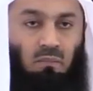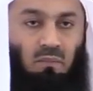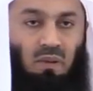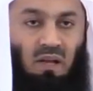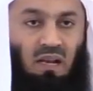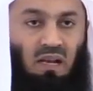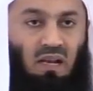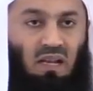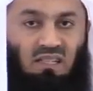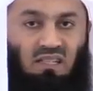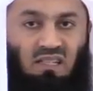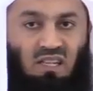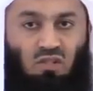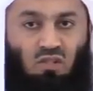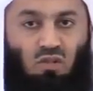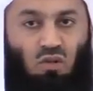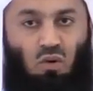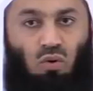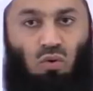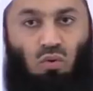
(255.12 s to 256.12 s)
But Allah says,
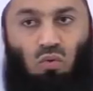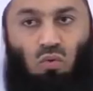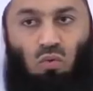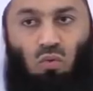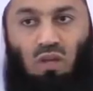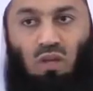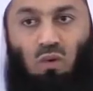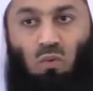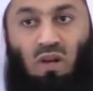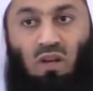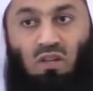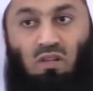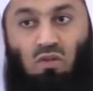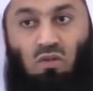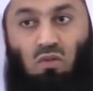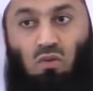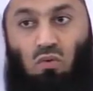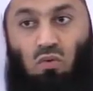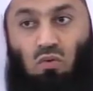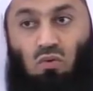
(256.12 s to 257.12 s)
no, we want
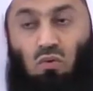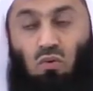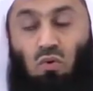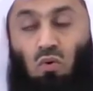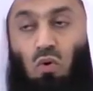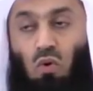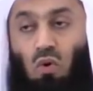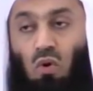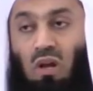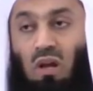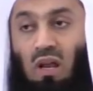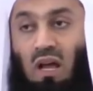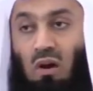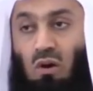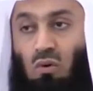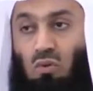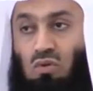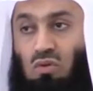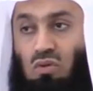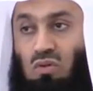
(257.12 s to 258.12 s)
you to call
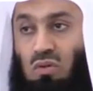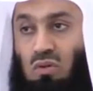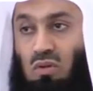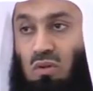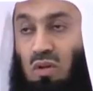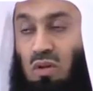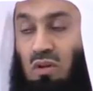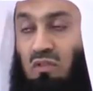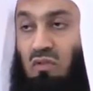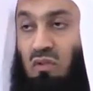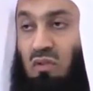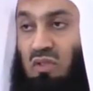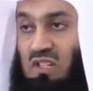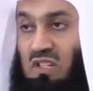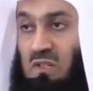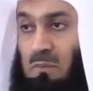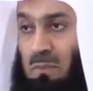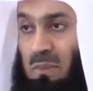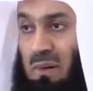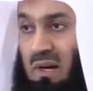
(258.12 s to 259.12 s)
out for
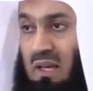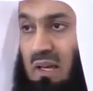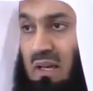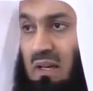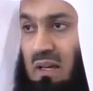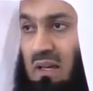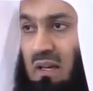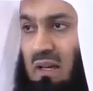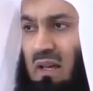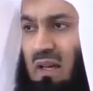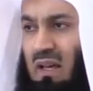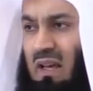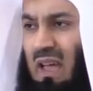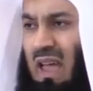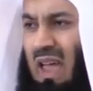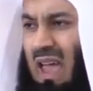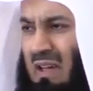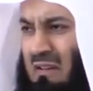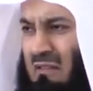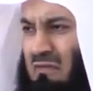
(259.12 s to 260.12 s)
this prayer
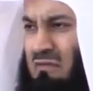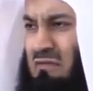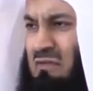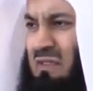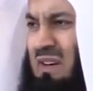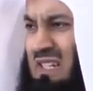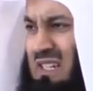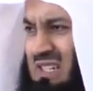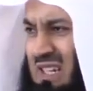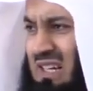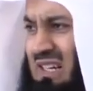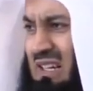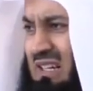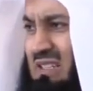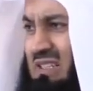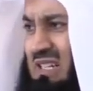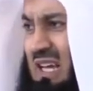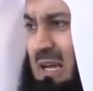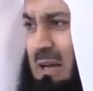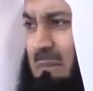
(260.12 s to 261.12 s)
every single
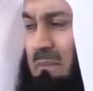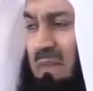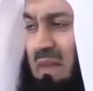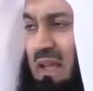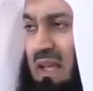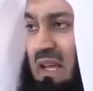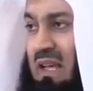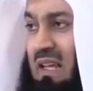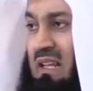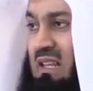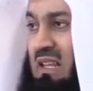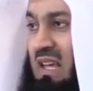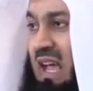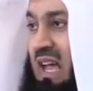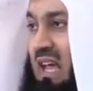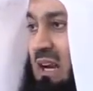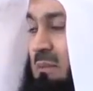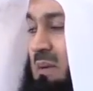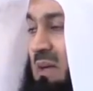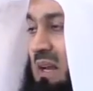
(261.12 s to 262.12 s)
time. In the
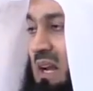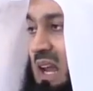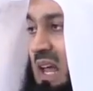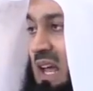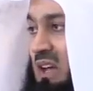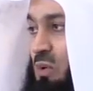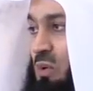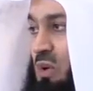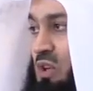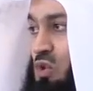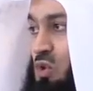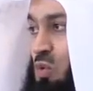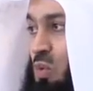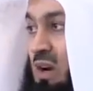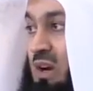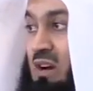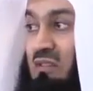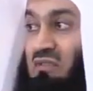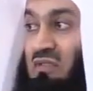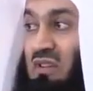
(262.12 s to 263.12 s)
Arabic language,
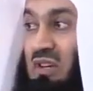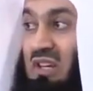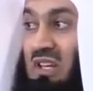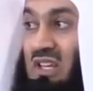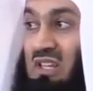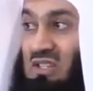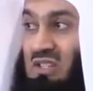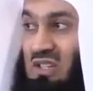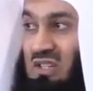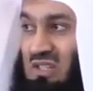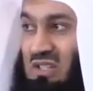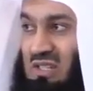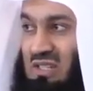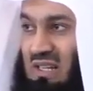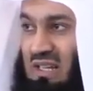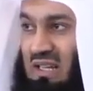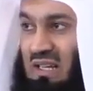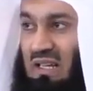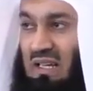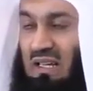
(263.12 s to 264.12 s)
one of the reasons,
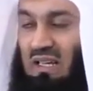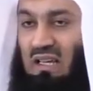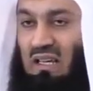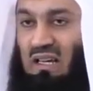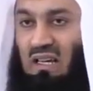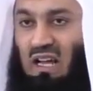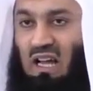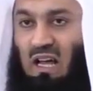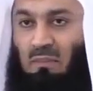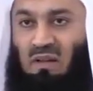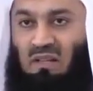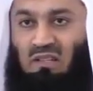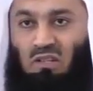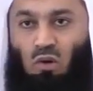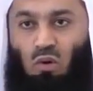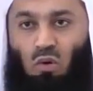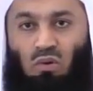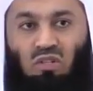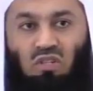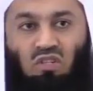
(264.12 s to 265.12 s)
iqamat
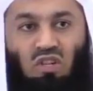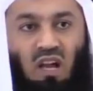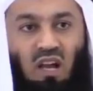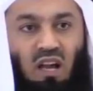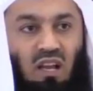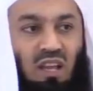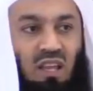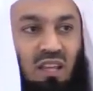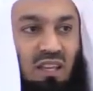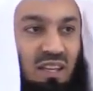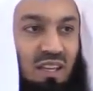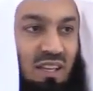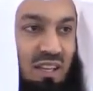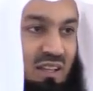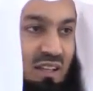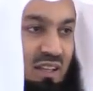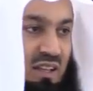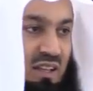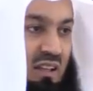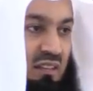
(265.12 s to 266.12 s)
al-hujja alayk,
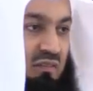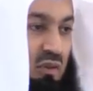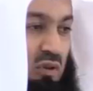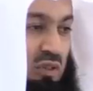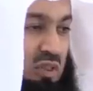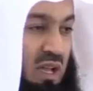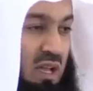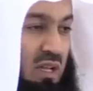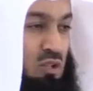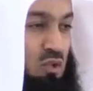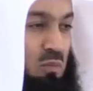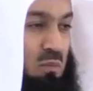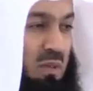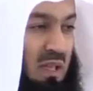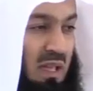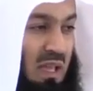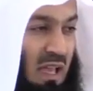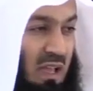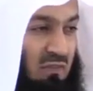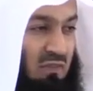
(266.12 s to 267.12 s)
for there to
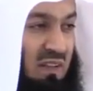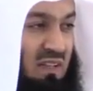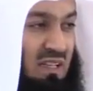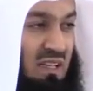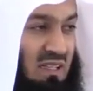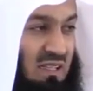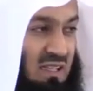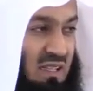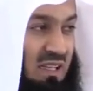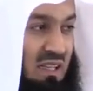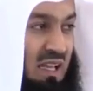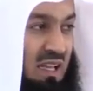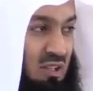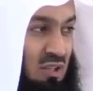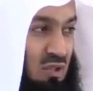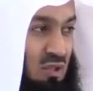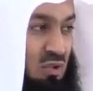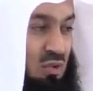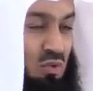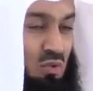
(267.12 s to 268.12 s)
be evidence
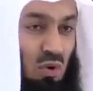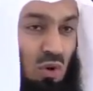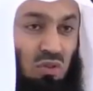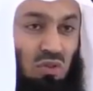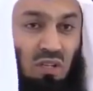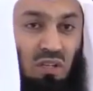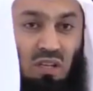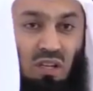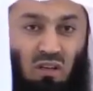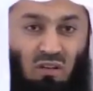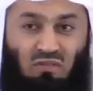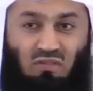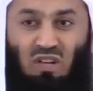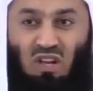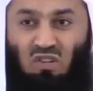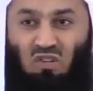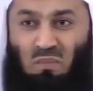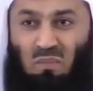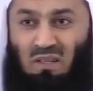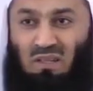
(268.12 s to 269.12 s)
against you on the day of
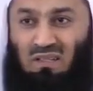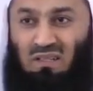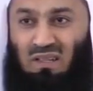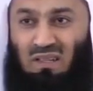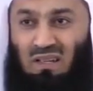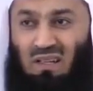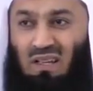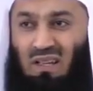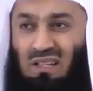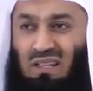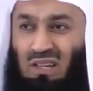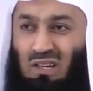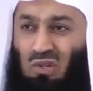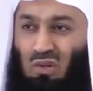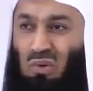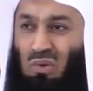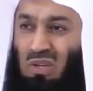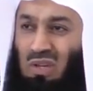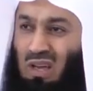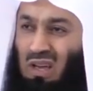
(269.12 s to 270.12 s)
judgment. Did
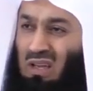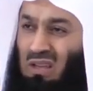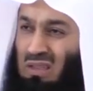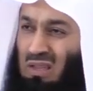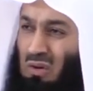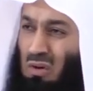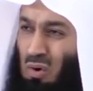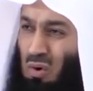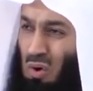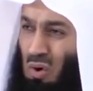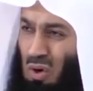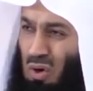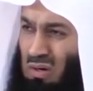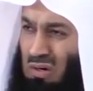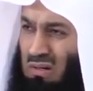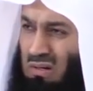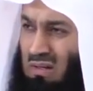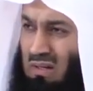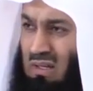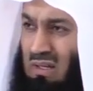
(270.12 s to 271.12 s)
you hear the
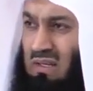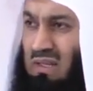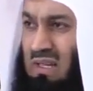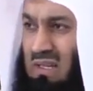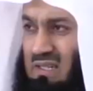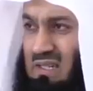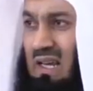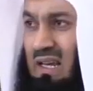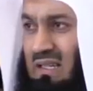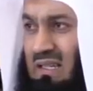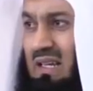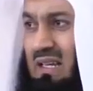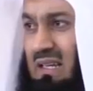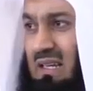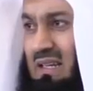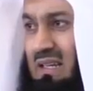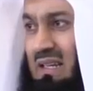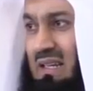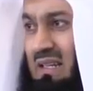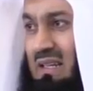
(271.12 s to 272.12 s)
call? Yes, I
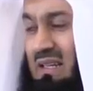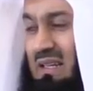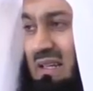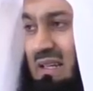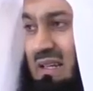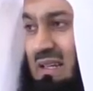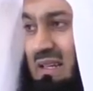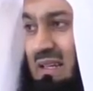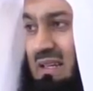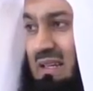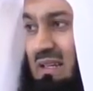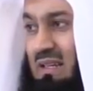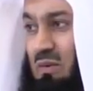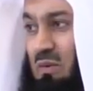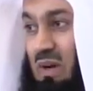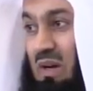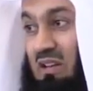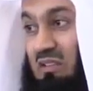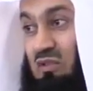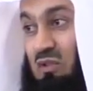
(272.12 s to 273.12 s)
did.
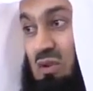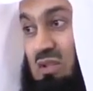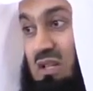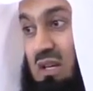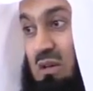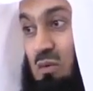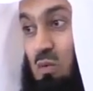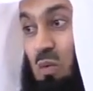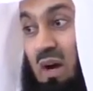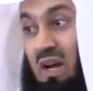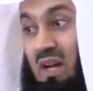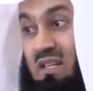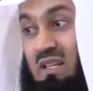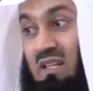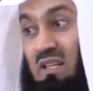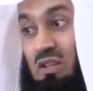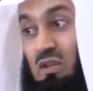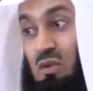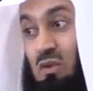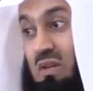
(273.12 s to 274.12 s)
Well, if you did, why
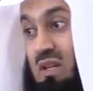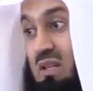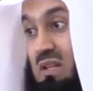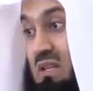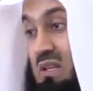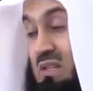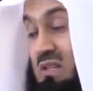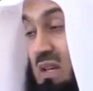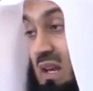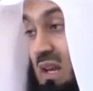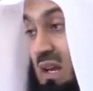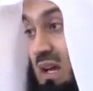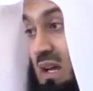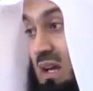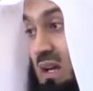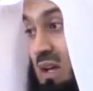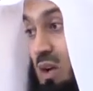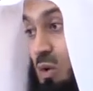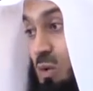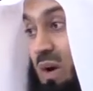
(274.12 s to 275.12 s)
didn't you read the salah?
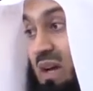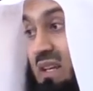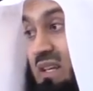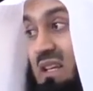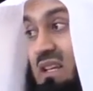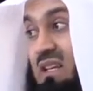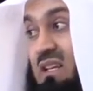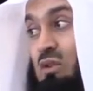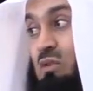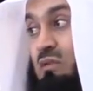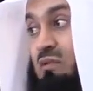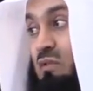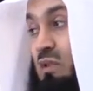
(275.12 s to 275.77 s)
Why didn't you